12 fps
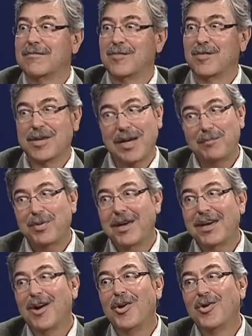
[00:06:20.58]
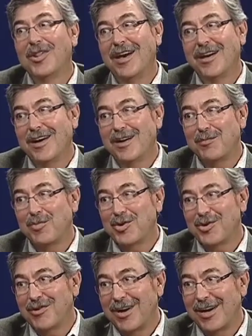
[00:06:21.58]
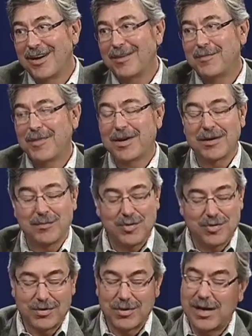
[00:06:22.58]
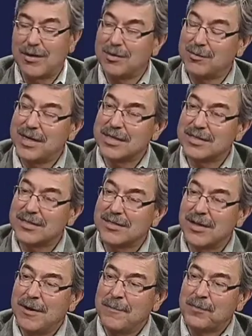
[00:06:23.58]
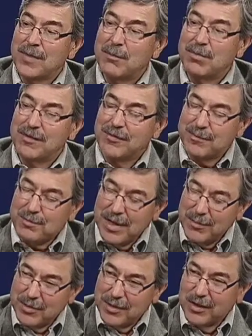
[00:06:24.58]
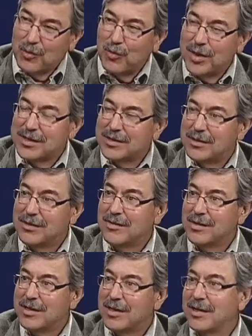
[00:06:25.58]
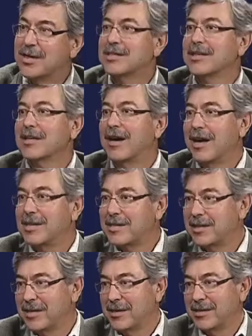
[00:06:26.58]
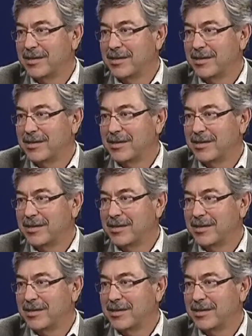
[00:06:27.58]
We're not paying a whole lot on a per hour basis, but for people that want to do it, it's a godsend.